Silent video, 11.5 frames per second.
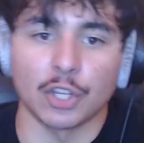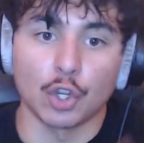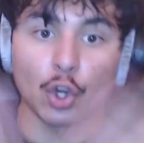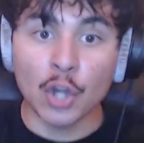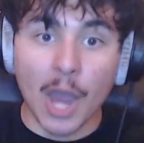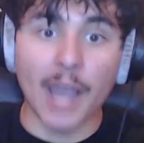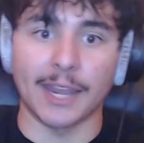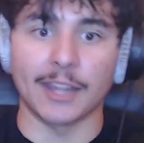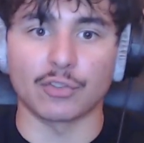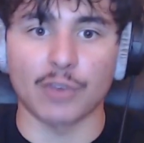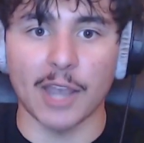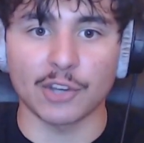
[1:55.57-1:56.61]
You're not getting
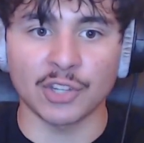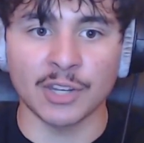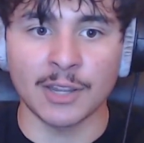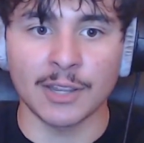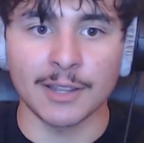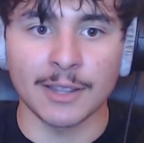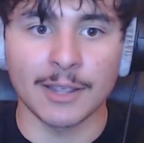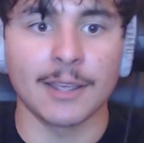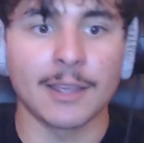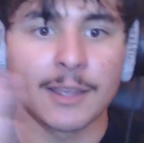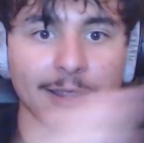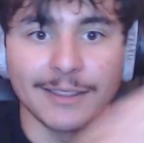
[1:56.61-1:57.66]
traction.
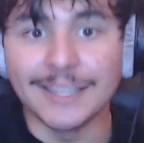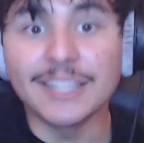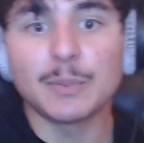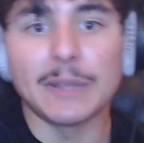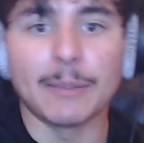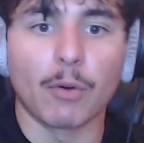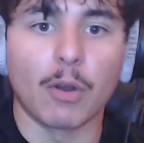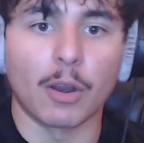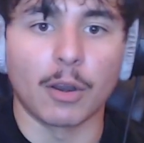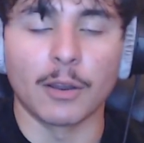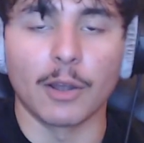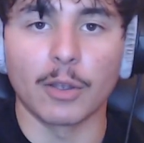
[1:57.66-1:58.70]
These people
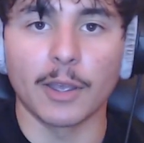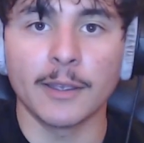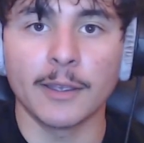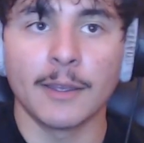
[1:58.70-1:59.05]
are, okay?